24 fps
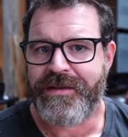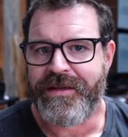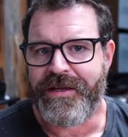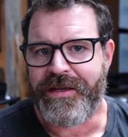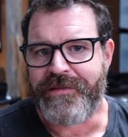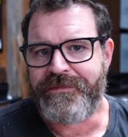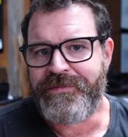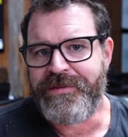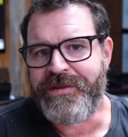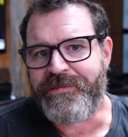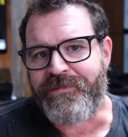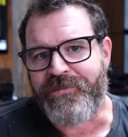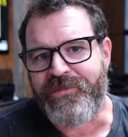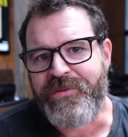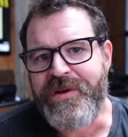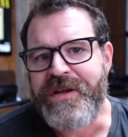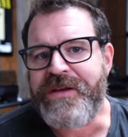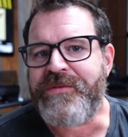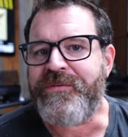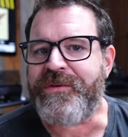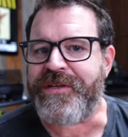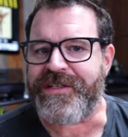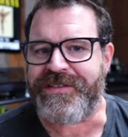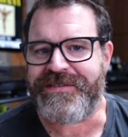If you
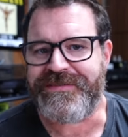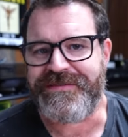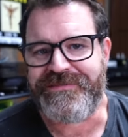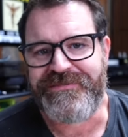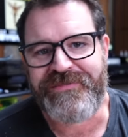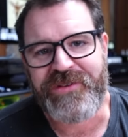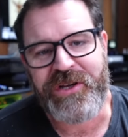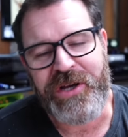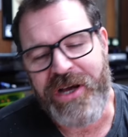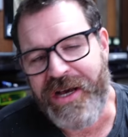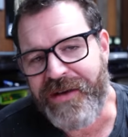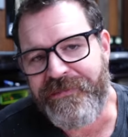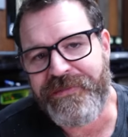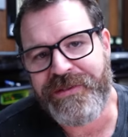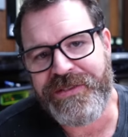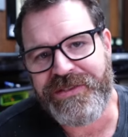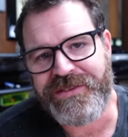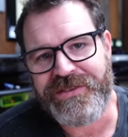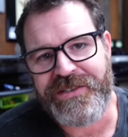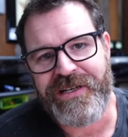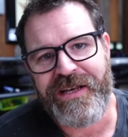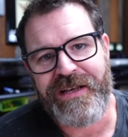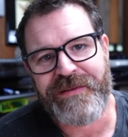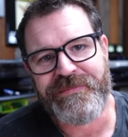frequent coffee
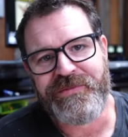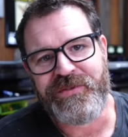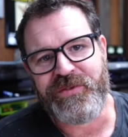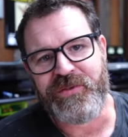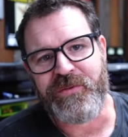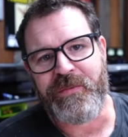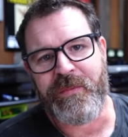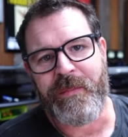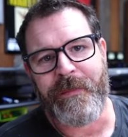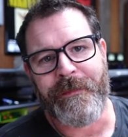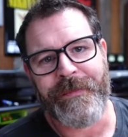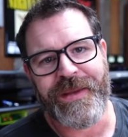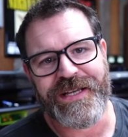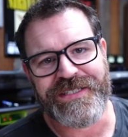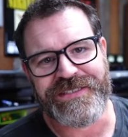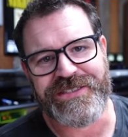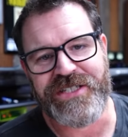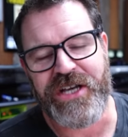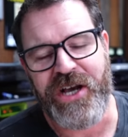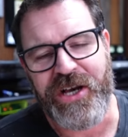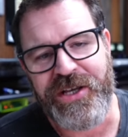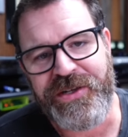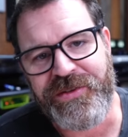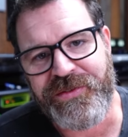shops or
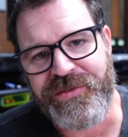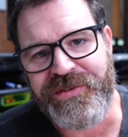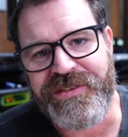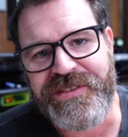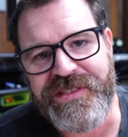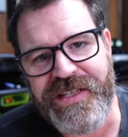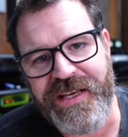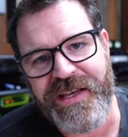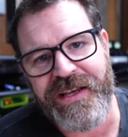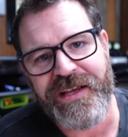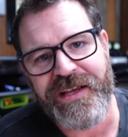McDonald's that